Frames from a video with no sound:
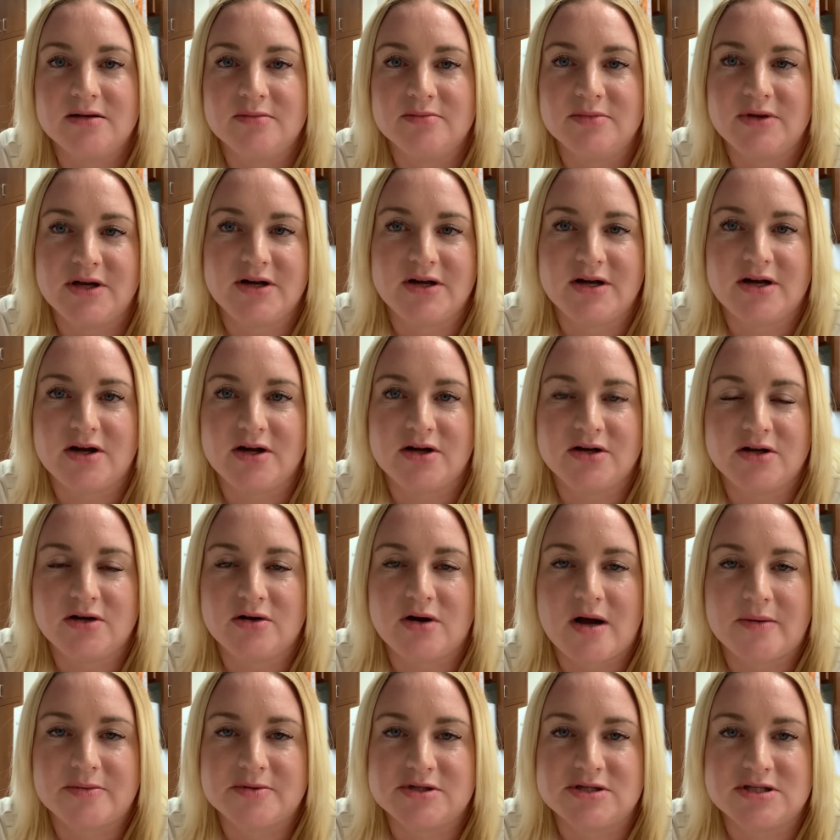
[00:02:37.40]
there are no
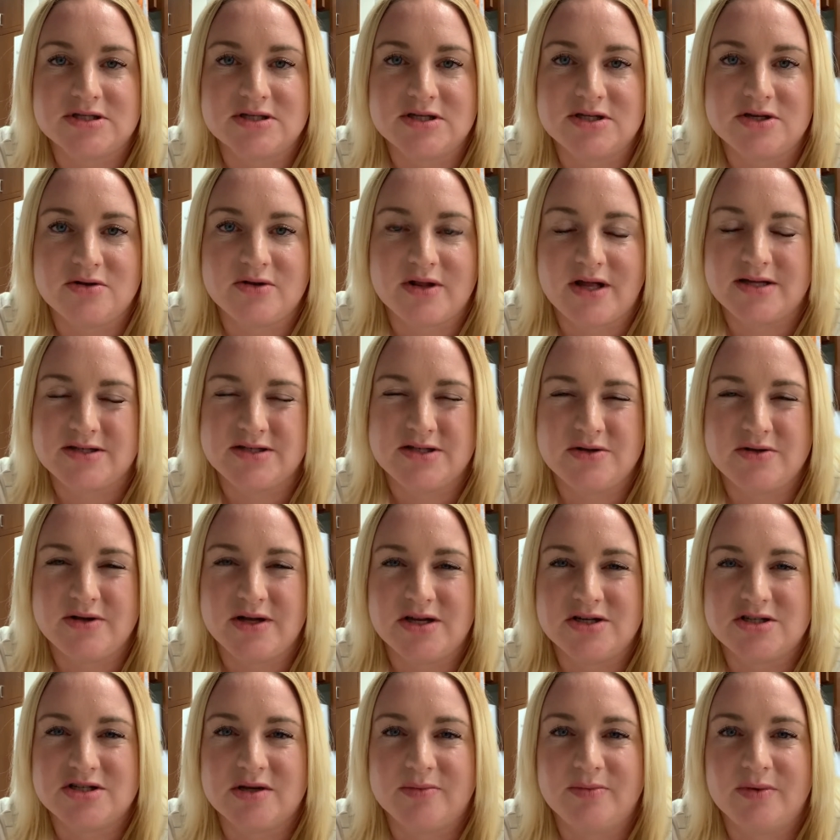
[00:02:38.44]
options to do like
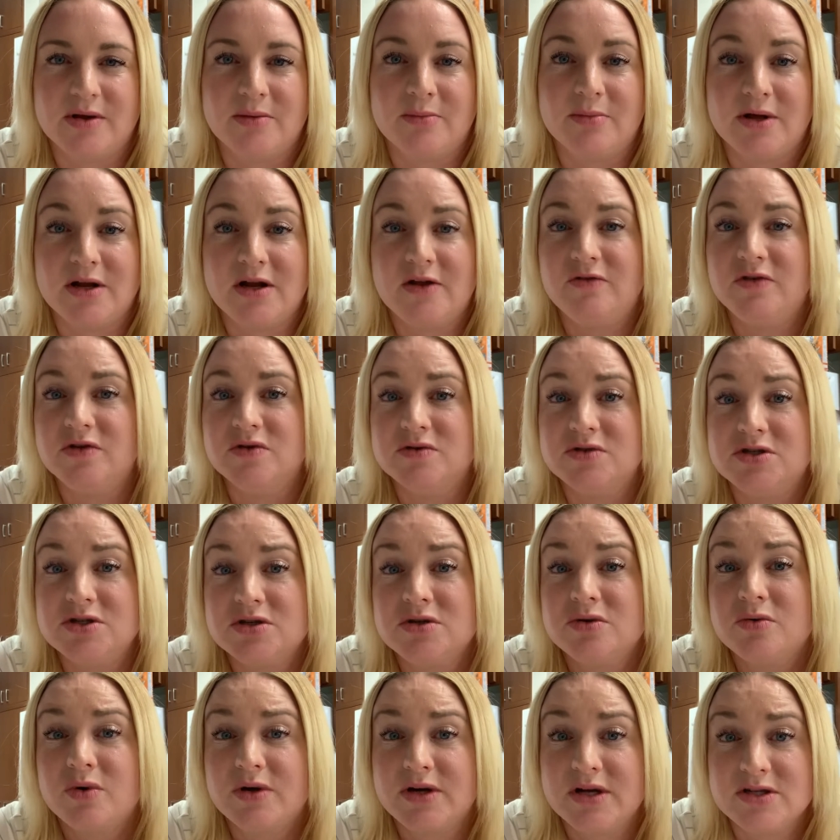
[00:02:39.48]
2-day shipping. But if you
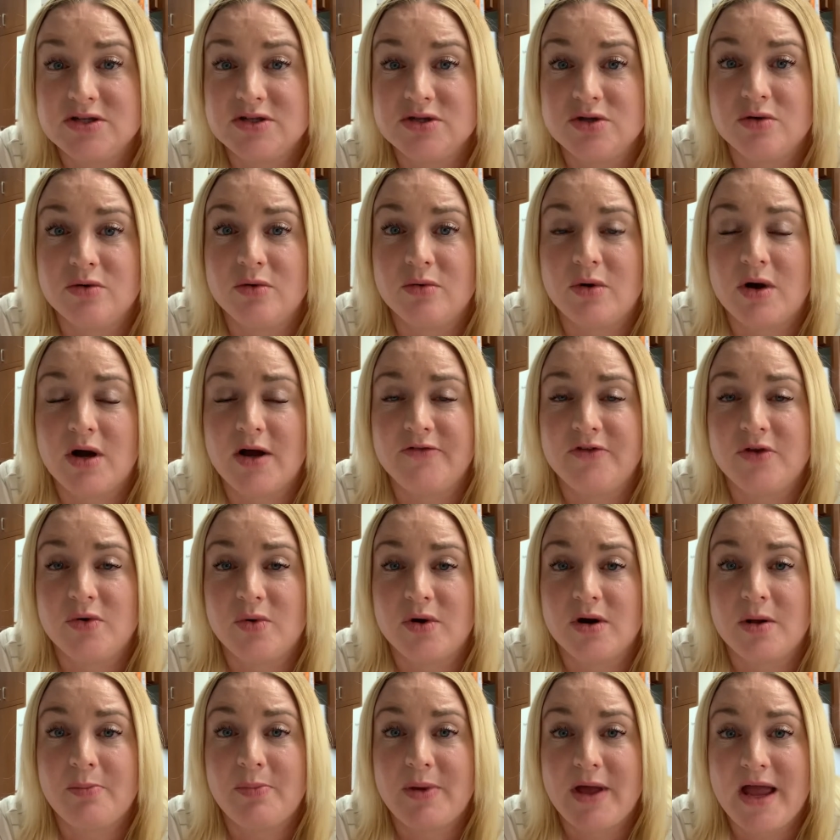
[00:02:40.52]
if you
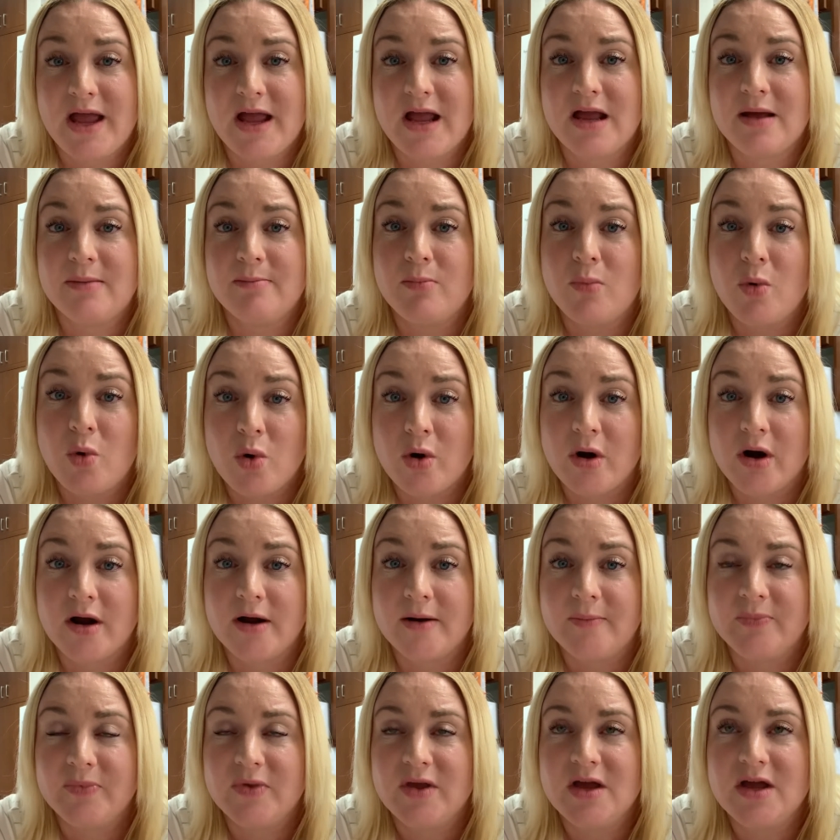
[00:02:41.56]
want to pay
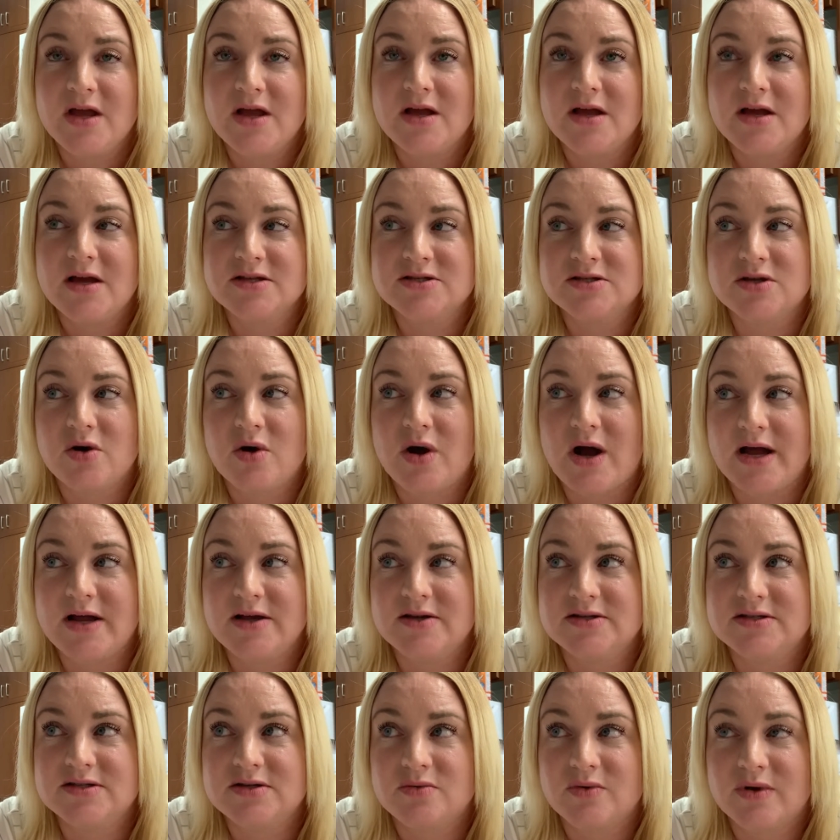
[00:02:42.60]
more, so I
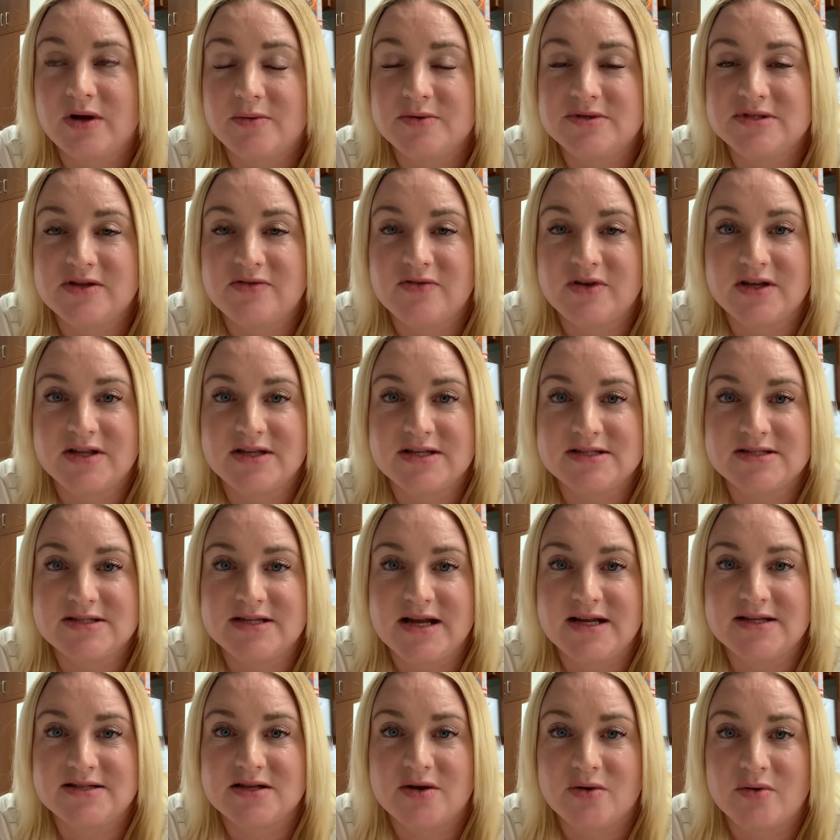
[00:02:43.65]
used to, when I was living in the
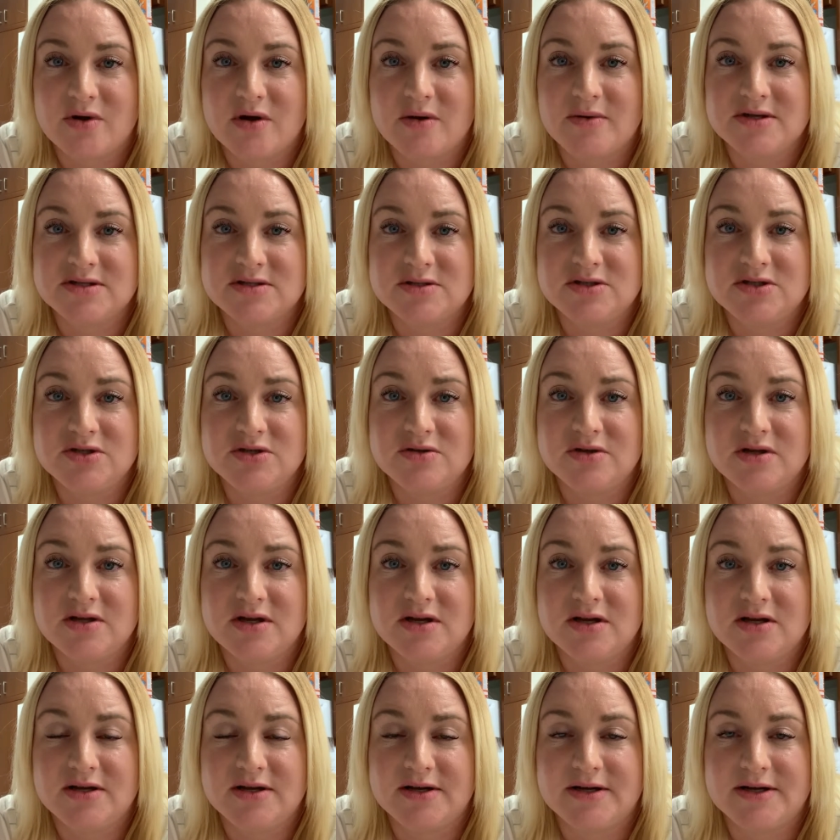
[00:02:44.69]
States, I would always do
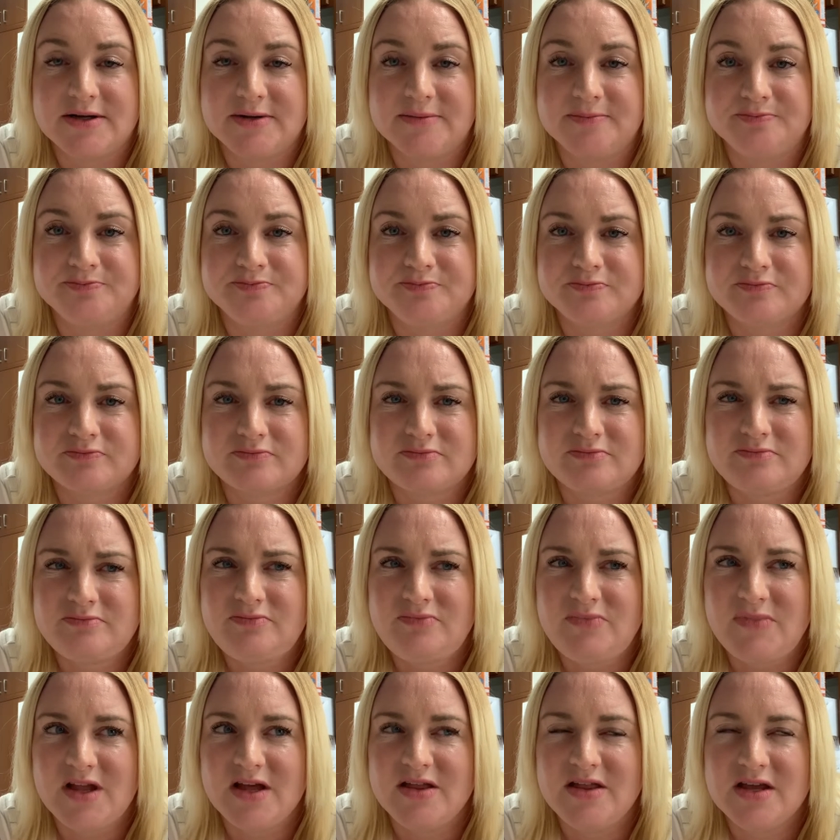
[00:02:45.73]

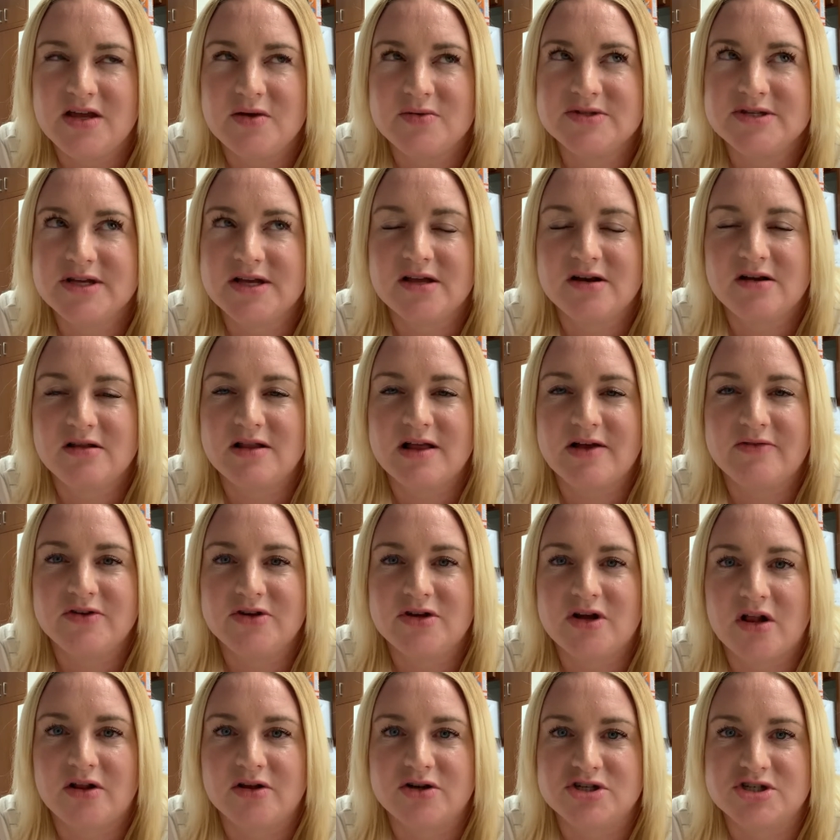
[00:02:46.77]
I think it was like an
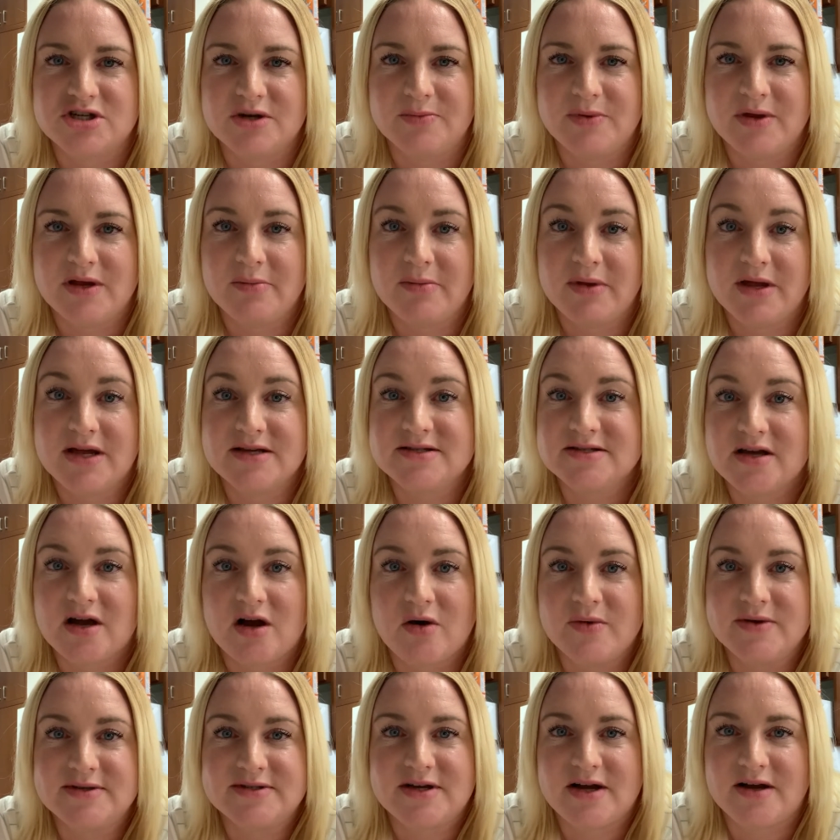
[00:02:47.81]
$11 shipping, because I
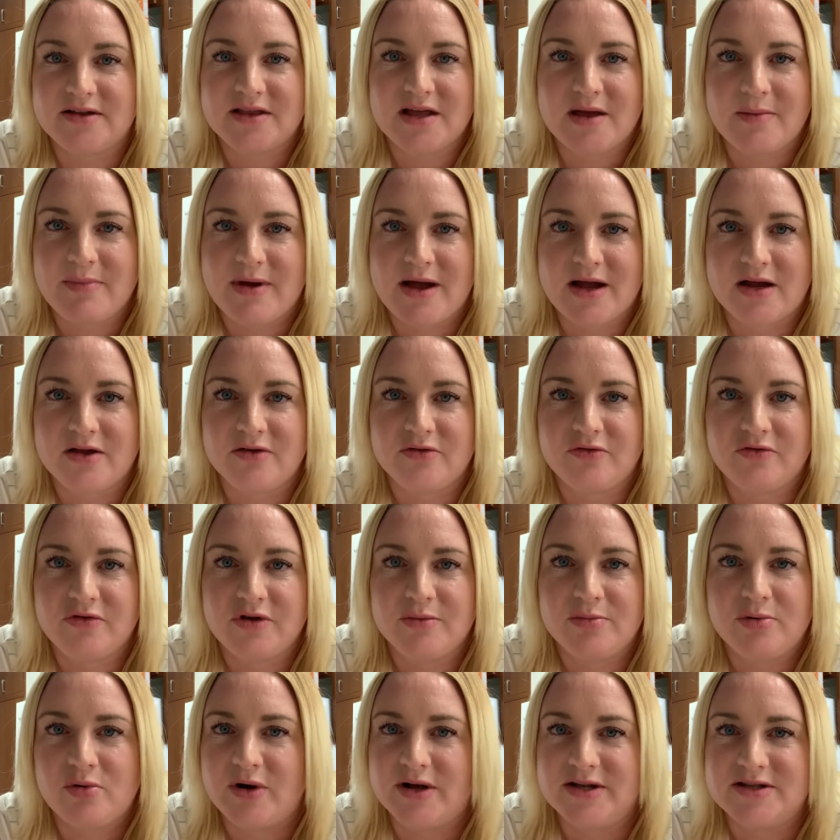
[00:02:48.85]
always got that back in free
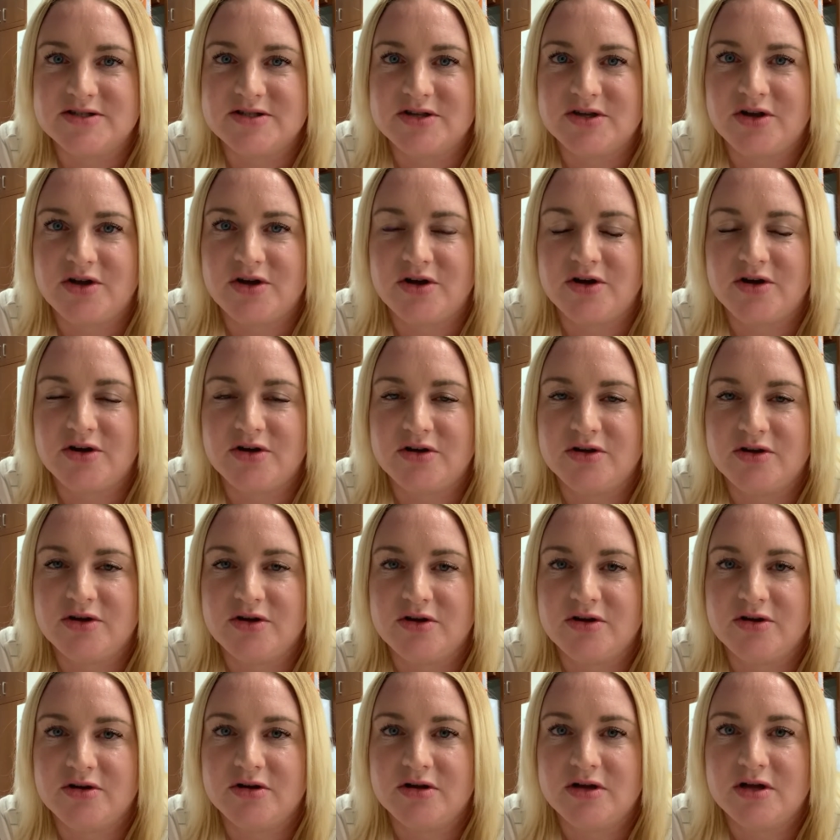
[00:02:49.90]
points. So
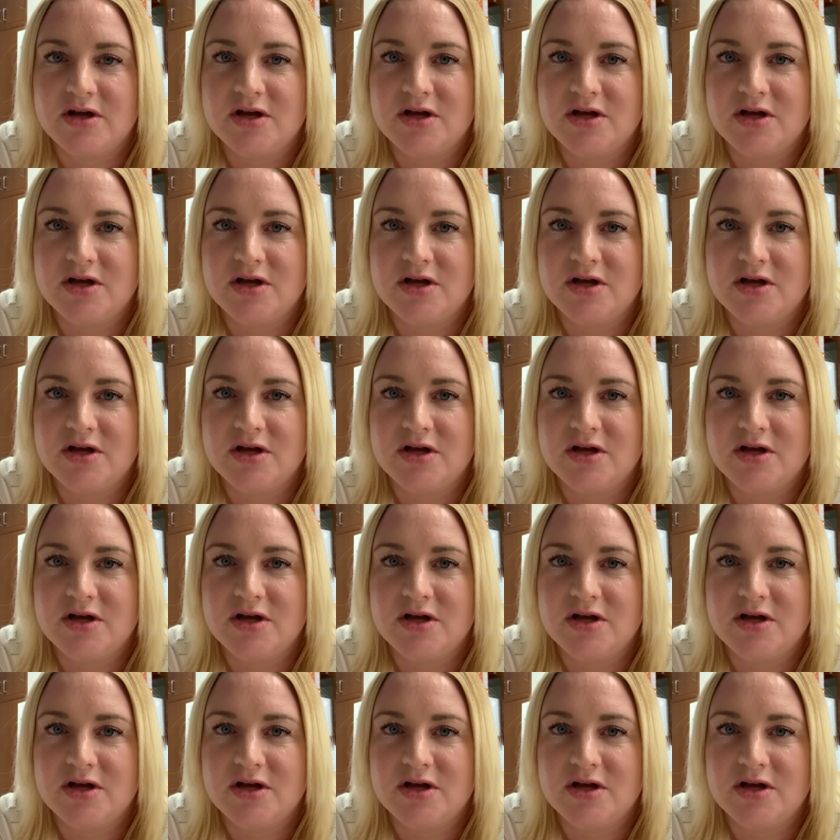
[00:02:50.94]
you're